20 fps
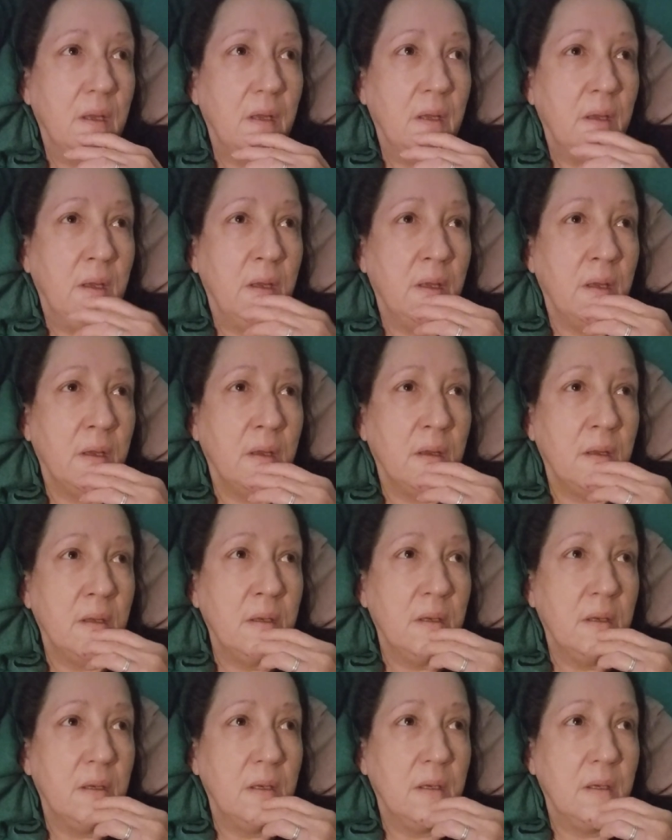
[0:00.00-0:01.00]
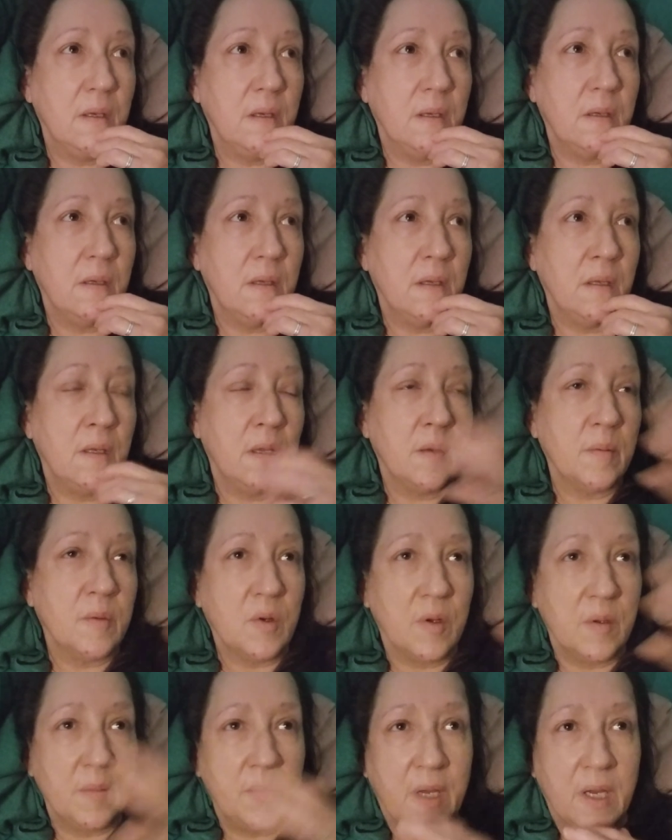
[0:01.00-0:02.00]
And and I'm
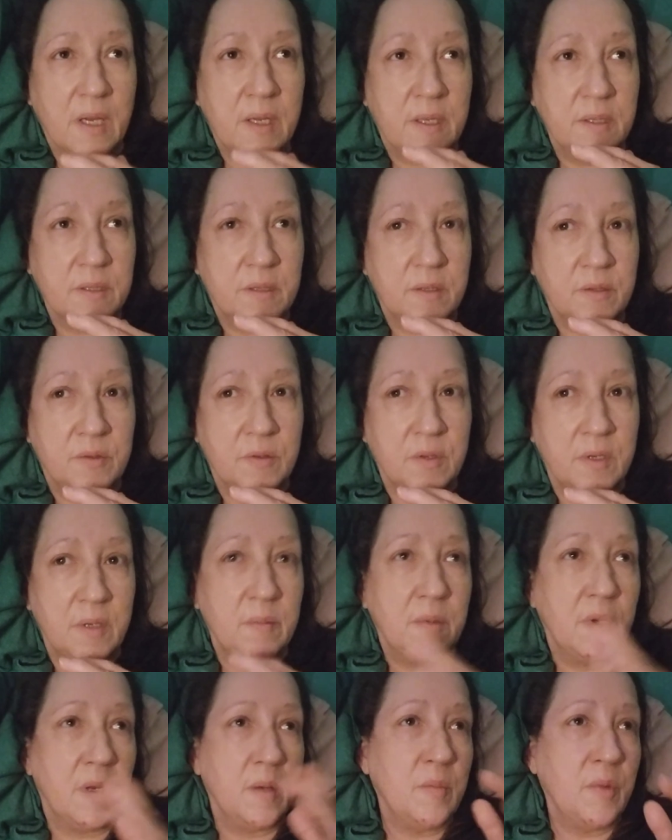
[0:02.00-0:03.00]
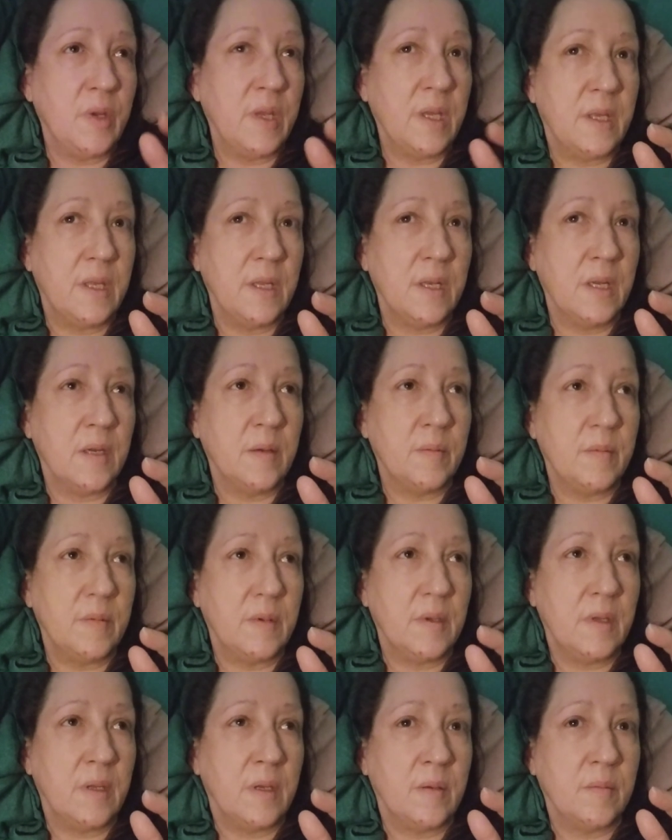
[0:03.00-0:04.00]
going back into the dream and I'm waking up
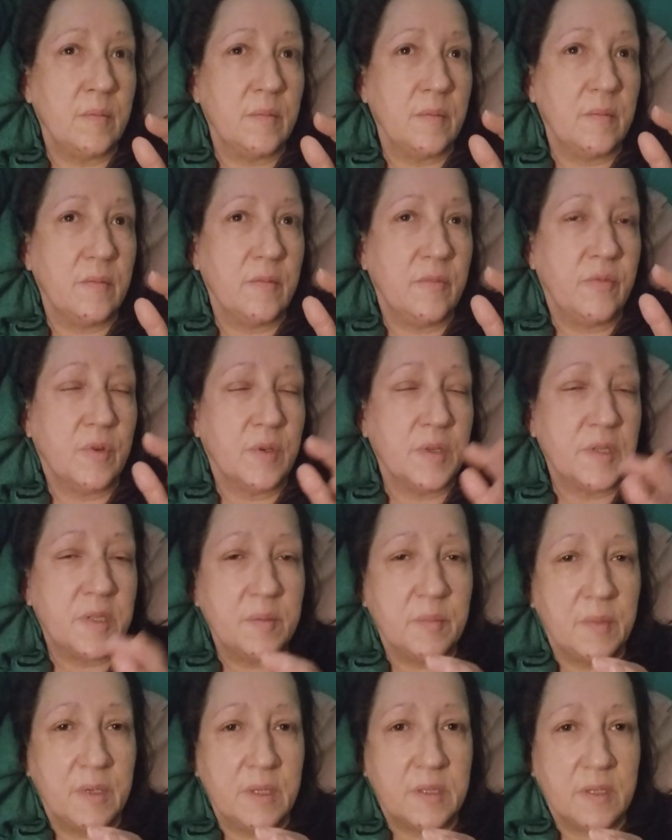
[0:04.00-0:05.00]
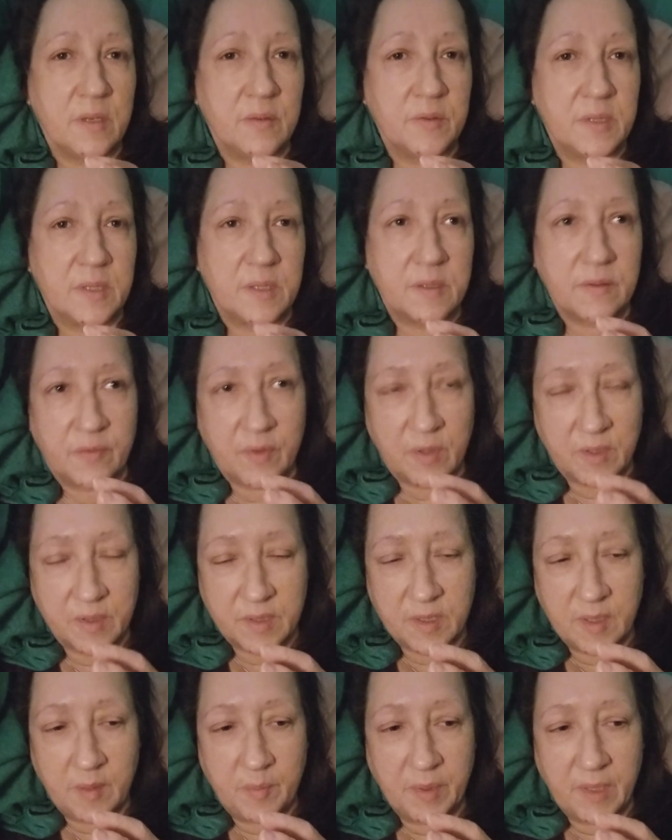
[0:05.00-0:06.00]
and I'm forcing myself to fall
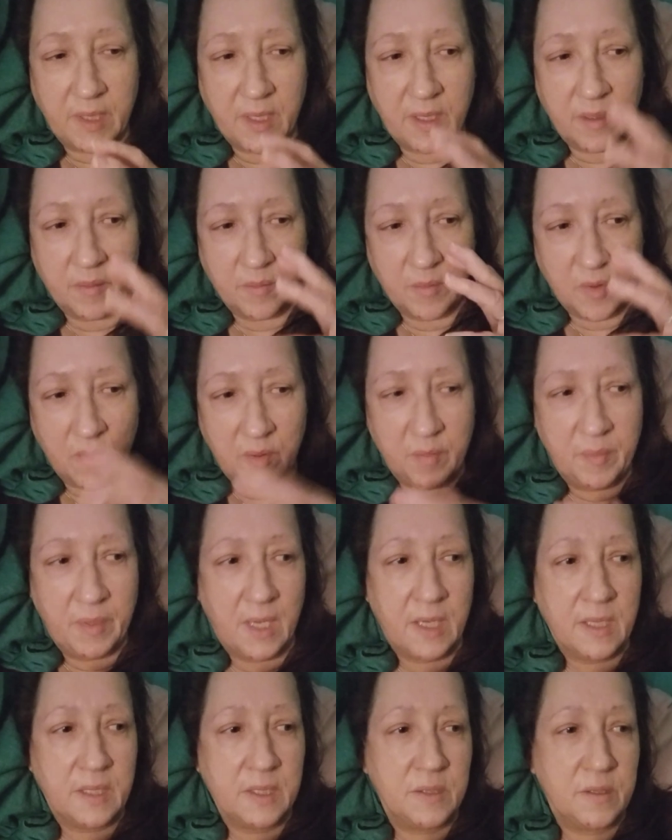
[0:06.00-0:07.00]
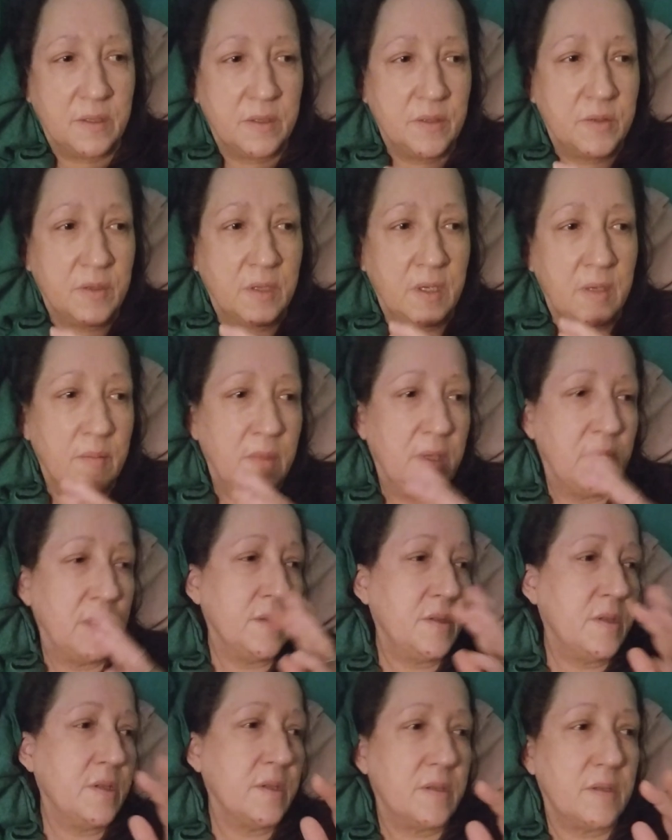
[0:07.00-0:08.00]
asleep again. I'm going back into the dream and
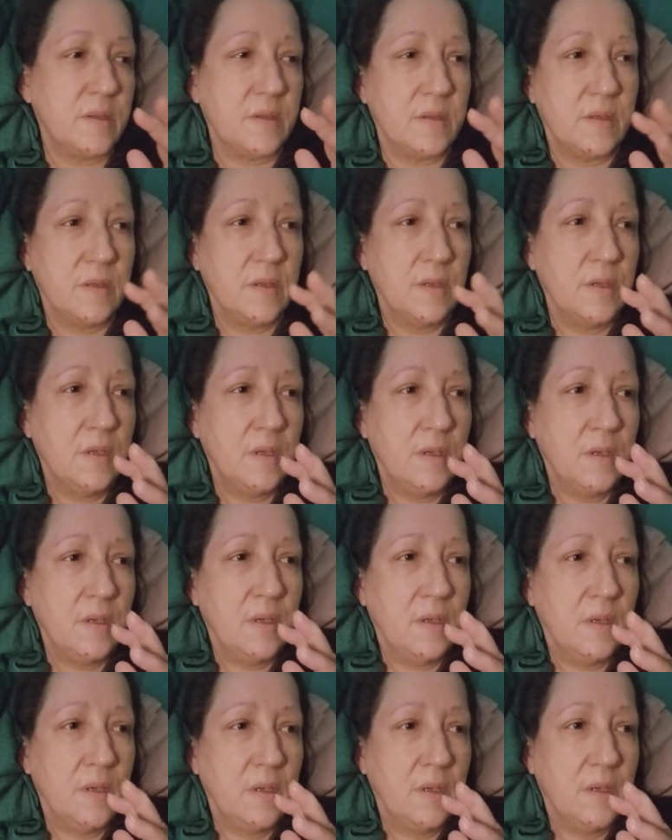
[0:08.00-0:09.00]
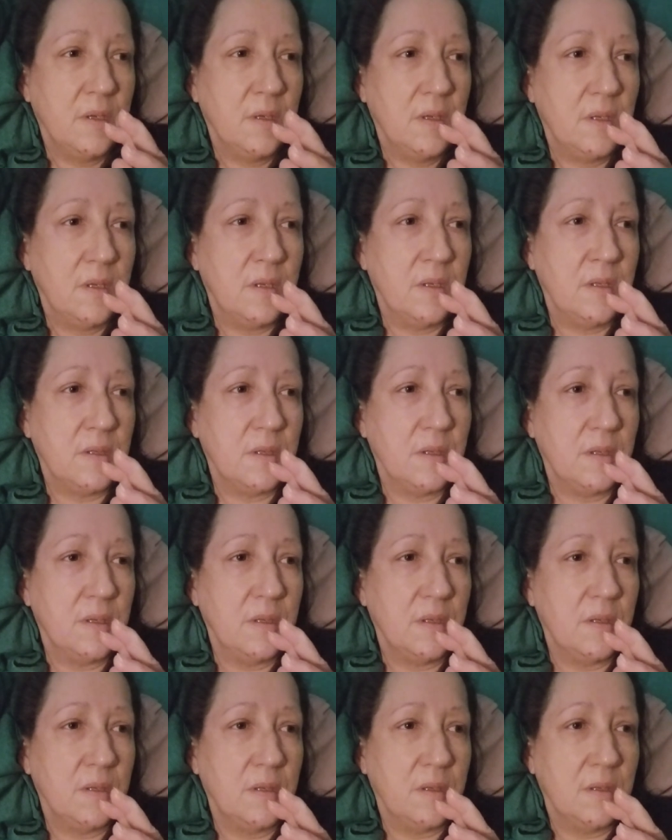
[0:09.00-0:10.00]
it's just it
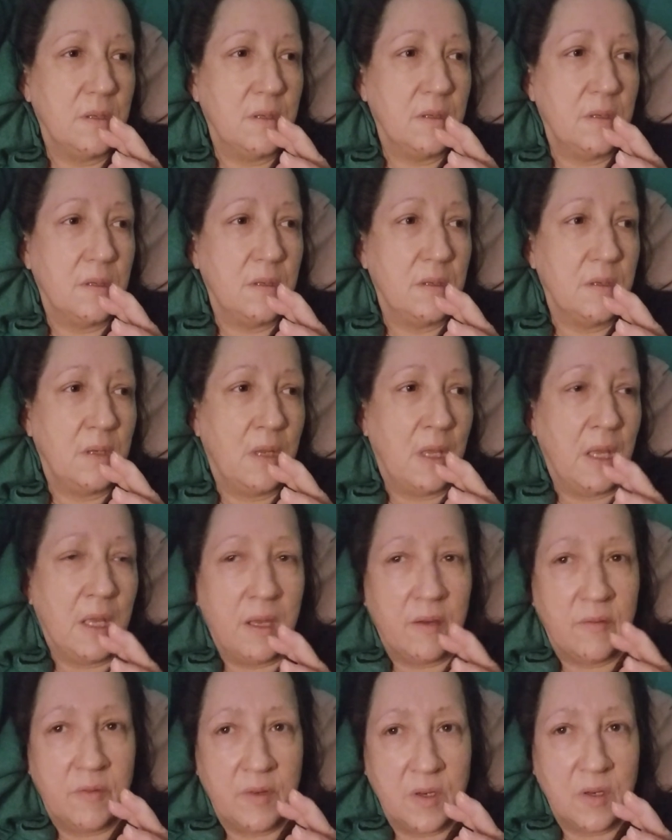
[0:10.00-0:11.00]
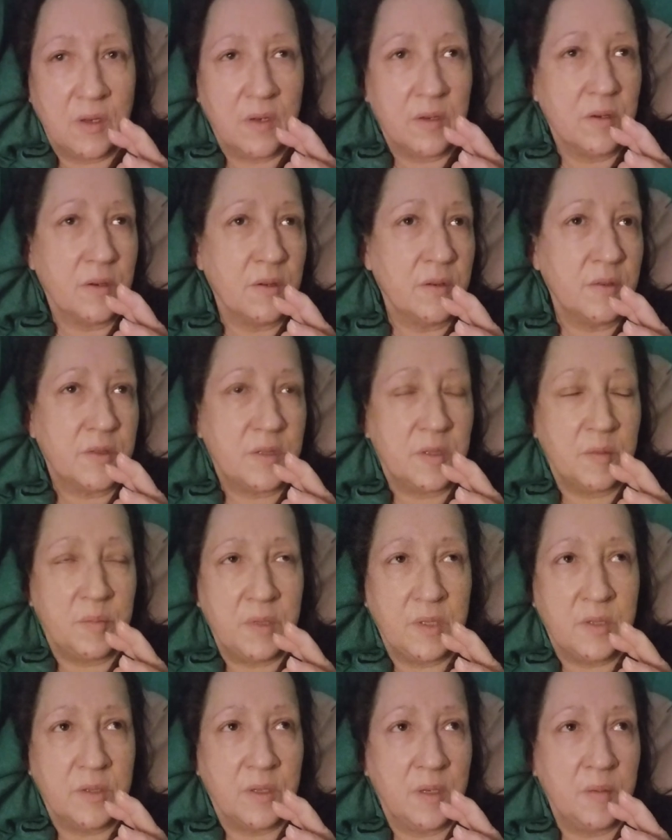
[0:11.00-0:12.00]
heaven on earth to
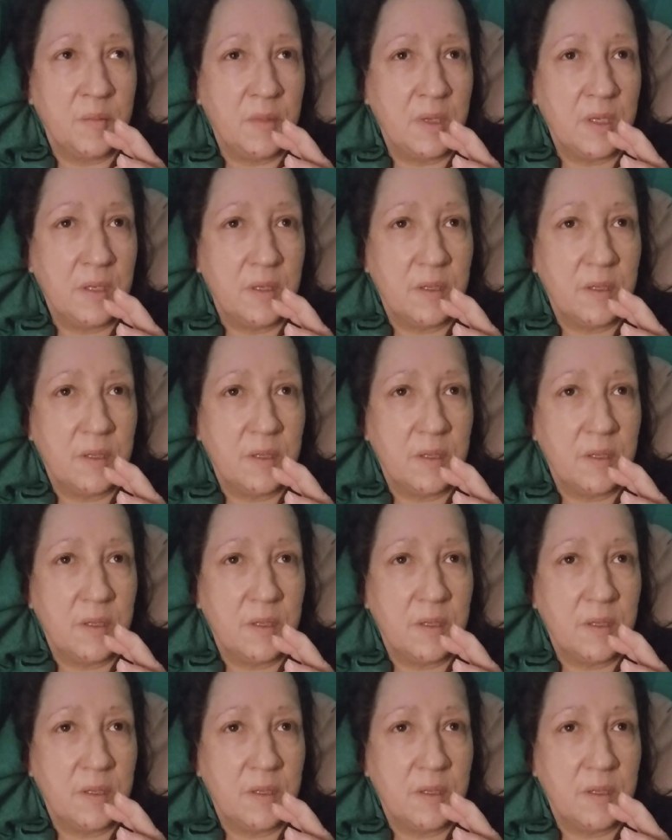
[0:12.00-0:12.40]
be dreaming.